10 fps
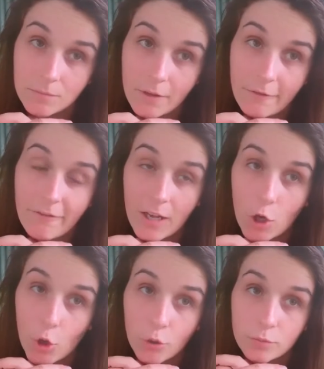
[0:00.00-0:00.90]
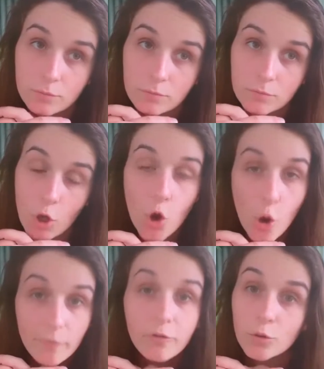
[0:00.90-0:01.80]
fellow
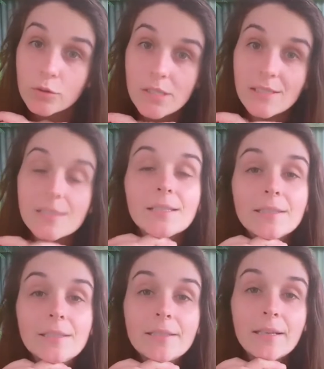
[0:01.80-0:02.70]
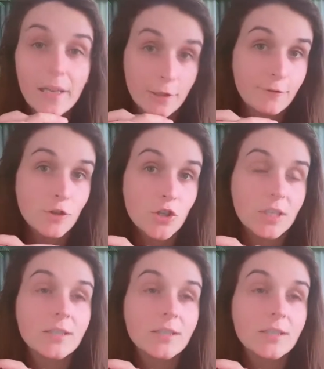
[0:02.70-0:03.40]
herbivores in the future.